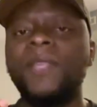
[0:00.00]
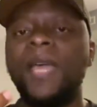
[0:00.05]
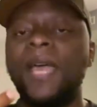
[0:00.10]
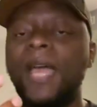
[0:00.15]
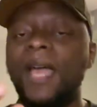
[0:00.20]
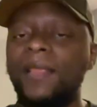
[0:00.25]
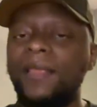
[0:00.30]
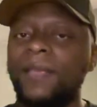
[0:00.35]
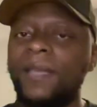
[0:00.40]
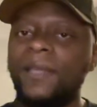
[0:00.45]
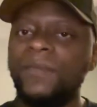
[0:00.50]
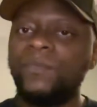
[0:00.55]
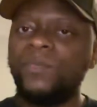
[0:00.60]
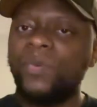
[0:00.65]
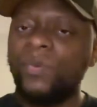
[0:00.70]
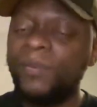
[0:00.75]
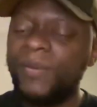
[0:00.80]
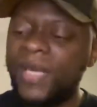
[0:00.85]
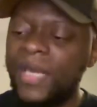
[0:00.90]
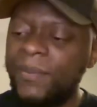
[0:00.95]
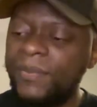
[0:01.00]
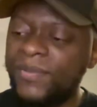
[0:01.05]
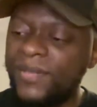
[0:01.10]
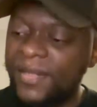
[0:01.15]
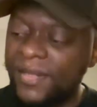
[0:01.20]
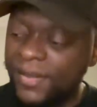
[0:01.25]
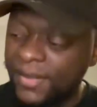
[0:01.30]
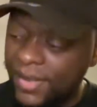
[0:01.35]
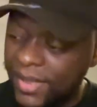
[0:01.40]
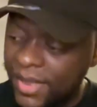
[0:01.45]
and then we'll be able
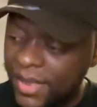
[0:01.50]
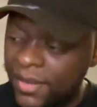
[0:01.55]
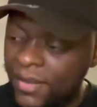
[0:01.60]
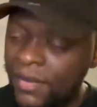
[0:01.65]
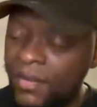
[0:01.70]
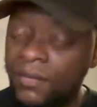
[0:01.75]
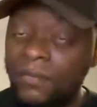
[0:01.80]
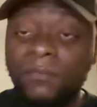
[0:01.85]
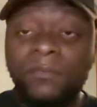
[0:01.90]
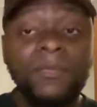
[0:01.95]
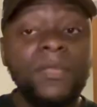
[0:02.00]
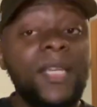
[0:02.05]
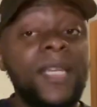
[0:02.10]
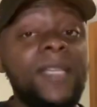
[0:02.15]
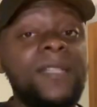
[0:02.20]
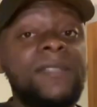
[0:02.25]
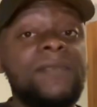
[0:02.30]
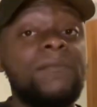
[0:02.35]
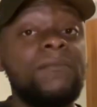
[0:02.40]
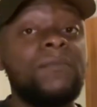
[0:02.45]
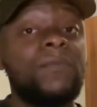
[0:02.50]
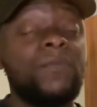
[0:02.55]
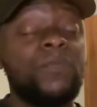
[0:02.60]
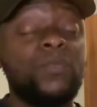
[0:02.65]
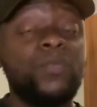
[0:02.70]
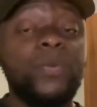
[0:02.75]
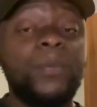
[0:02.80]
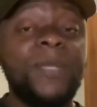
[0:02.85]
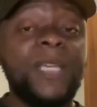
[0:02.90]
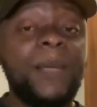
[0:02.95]
to see what
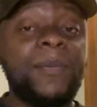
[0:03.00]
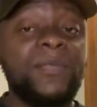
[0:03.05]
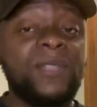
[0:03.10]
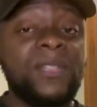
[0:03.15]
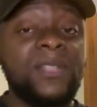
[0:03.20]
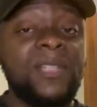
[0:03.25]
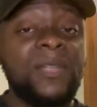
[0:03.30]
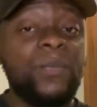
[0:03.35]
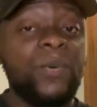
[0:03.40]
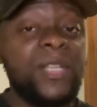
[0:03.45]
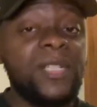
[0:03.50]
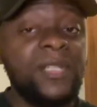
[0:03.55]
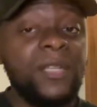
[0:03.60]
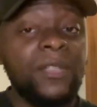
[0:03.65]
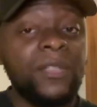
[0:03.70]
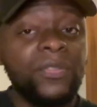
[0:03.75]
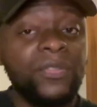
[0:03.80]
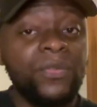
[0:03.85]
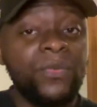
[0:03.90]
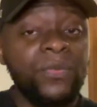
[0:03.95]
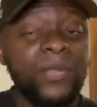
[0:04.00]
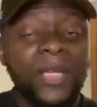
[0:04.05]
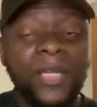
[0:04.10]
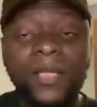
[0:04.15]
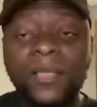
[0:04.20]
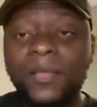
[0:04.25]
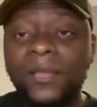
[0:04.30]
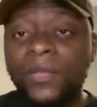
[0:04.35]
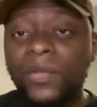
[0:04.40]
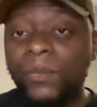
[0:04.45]
he's going to do
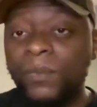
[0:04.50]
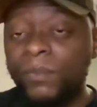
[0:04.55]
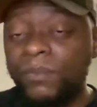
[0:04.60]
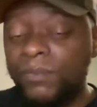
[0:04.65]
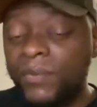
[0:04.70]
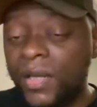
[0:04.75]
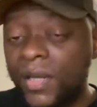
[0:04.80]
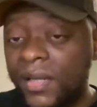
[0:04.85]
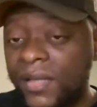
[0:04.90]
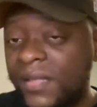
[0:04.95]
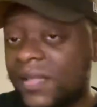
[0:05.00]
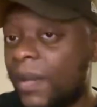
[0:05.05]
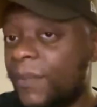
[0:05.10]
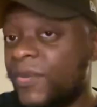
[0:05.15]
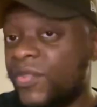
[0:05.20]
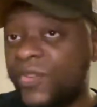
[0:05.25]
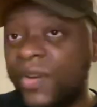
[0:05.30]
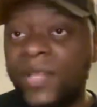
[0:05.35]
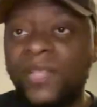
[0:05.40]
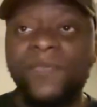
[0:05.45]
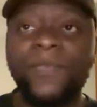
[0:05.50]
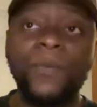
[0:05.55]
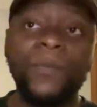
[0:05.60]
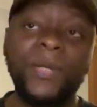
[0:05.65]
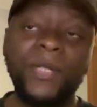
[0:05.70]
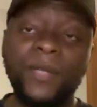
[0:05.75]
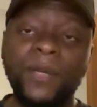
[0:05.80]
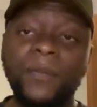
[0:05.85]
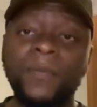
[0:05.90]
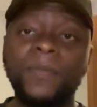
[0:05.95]
in the summer transfer
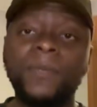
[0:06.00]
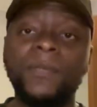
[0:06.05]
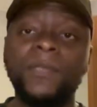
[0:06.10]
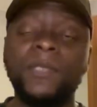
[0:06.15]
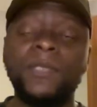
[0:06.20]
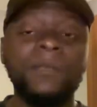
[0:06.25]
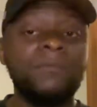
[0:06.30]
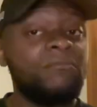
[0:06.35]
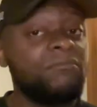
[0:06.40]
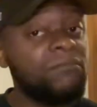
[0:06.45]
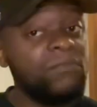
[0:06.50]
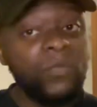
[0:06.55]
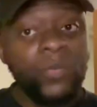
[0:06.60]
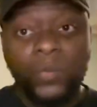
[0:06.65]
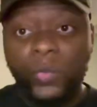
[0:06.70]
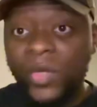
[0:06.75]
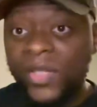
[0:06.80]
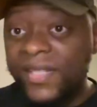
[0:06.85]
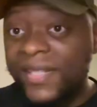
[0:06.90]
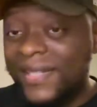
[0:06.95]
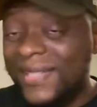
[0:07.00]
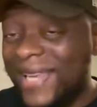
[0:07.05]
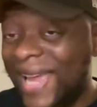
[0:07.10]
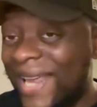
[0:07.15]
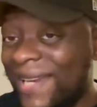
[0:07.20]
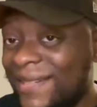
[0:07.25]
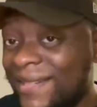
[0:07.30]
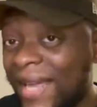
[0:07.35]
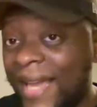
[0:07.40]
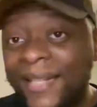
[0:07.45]
window. What's his
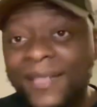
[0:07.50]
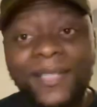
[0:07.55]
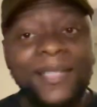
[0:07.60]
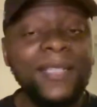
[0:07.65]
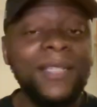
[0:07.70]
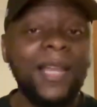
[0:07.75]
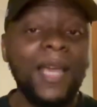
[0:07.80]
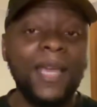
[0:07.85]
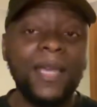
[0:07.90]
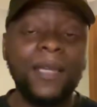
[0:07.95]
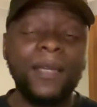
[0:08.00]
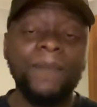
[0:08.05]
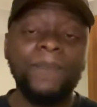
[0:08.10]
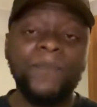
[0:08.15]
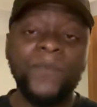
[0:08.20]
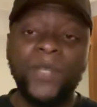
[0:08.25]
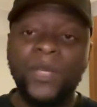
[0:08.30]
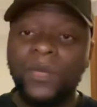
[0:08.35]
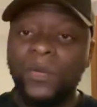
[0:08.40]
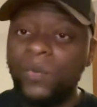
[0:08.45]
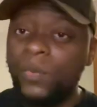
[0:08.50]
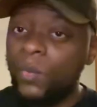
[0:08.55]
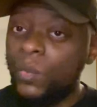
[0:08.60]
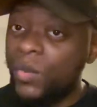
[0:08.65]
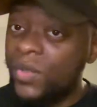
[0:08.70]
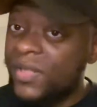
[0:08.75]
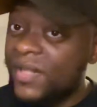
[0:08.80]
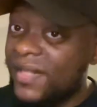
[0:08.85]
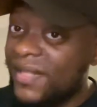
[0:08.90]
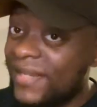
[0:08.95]
talent ID like?
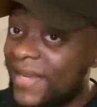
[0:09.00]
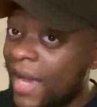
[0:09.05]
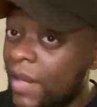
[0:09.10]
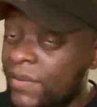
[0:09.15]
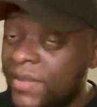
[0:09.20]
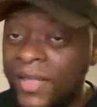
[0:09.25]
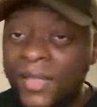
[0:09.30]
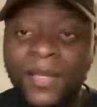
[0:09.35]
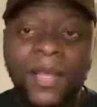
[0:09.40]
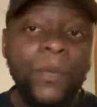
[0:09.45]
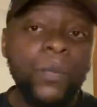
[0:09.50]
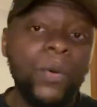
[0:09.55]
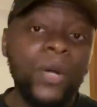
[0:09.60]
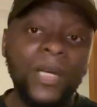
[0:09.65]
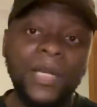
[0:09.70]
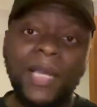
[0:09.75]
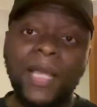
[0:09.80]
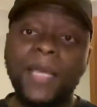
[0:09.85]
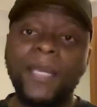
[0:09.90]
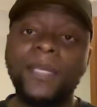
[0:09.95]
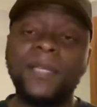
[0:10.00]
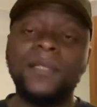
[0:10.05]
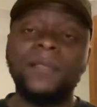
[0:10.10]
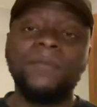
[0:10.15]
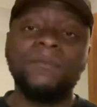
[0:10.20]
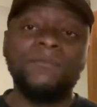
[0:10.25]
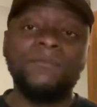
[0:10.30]
What's his scouting network like?